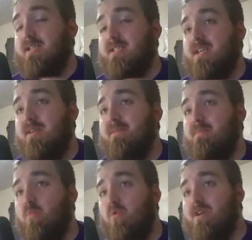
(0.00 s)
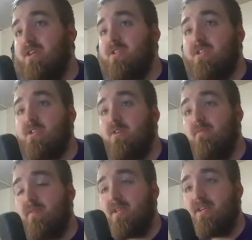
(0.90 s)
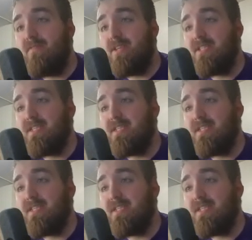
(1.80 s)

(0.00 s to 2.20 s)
is going to be more conservative this